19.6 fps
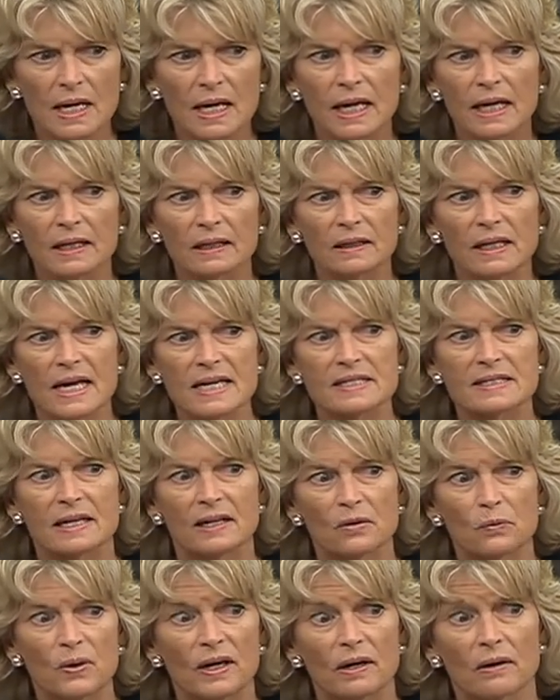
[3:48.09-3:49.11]
In
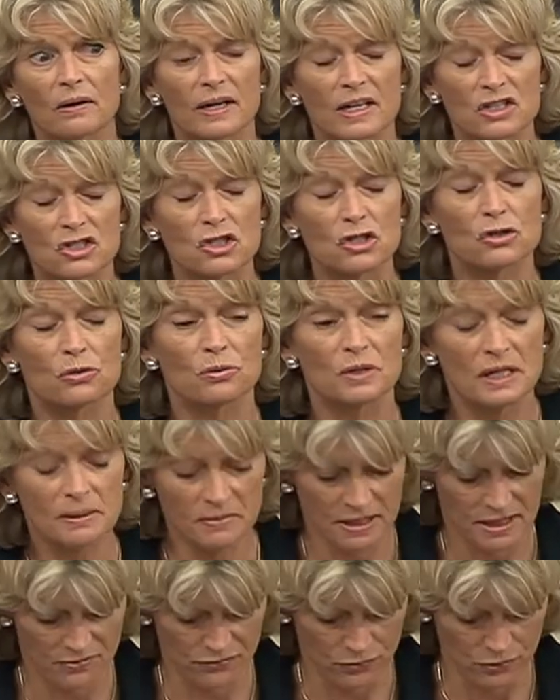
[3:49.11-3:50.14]
Alaska, we are
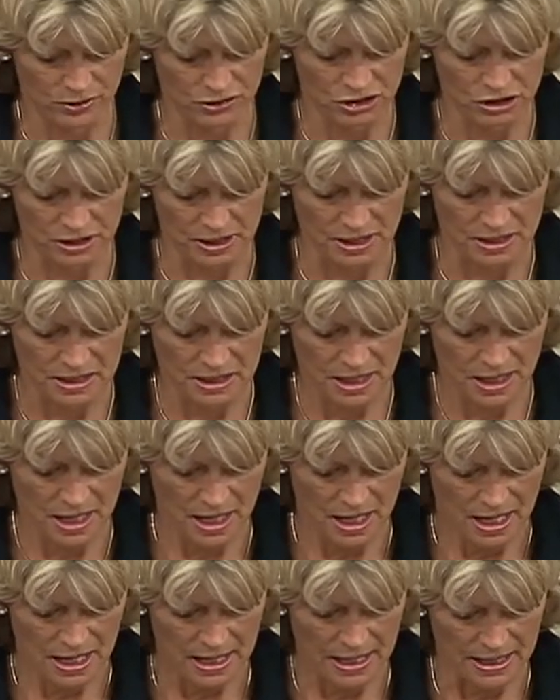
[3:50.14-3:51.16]
extremely fortunate
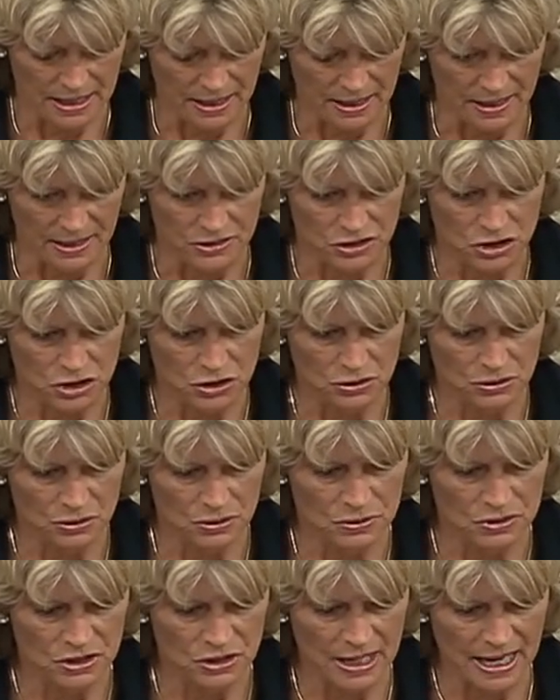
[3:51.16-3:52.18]

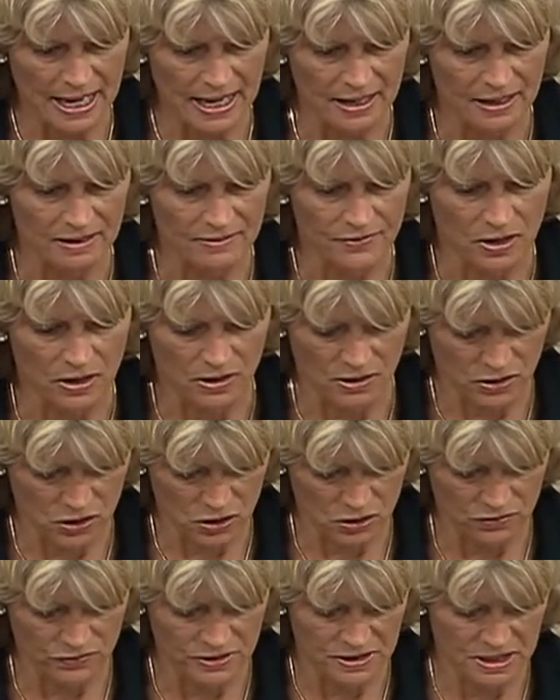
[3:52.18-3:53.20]
to have our
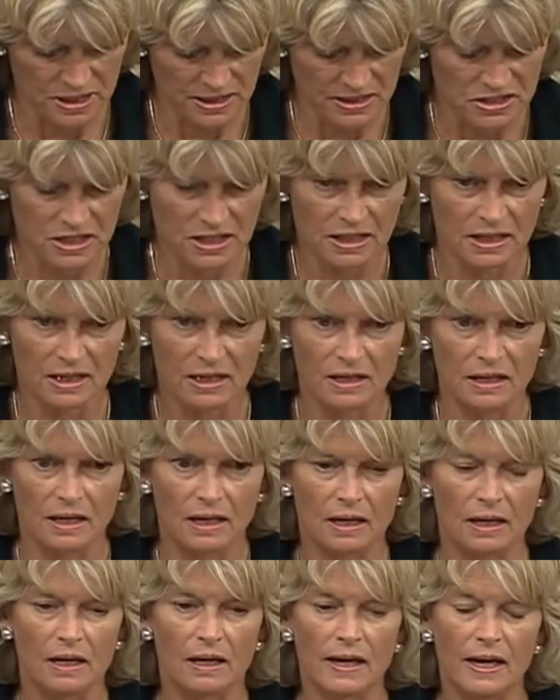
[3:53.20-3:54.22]
COVID-19
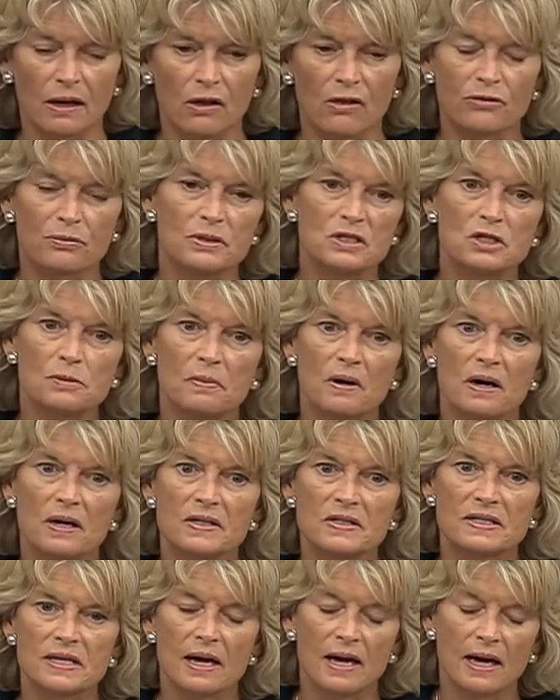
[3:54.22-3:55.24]
health
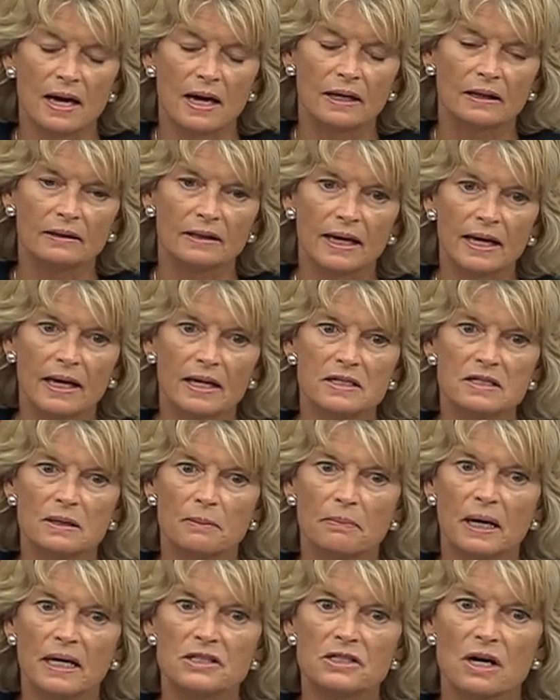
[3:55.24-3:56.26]
response led
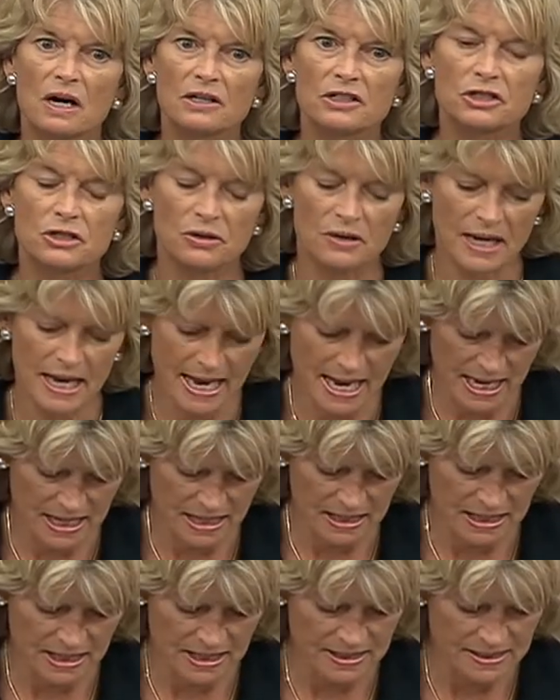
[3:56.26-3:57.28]
by Dr.
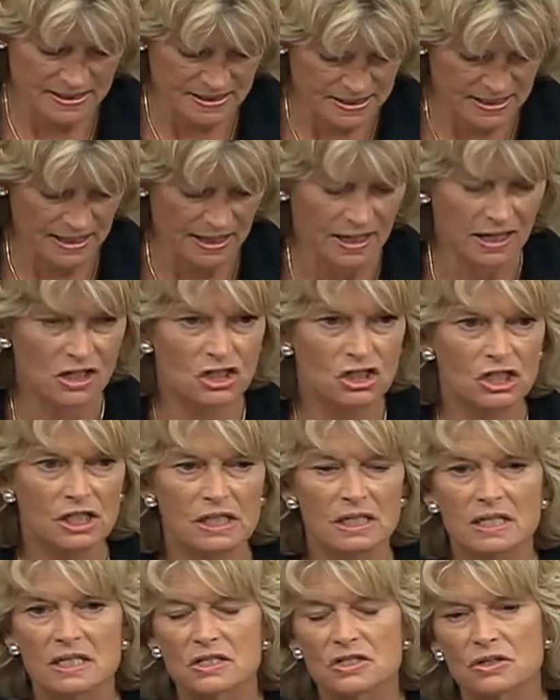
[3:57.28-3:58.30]
Ann Zink.
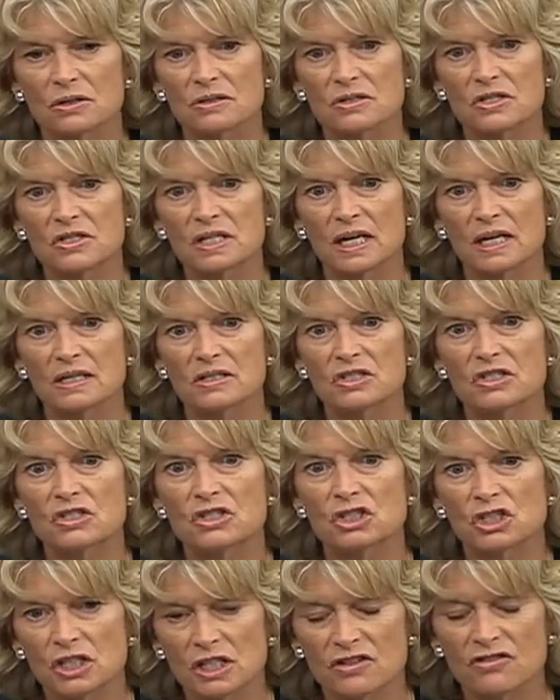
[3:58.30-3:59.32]
She is our state's
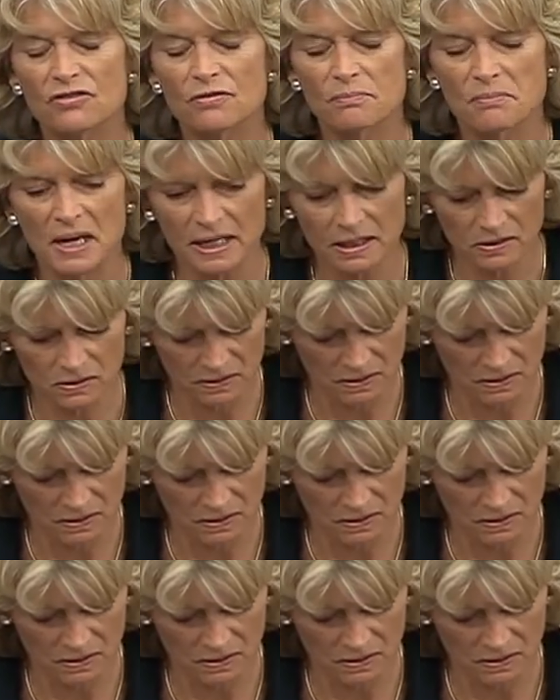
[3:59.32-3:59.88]
chief medical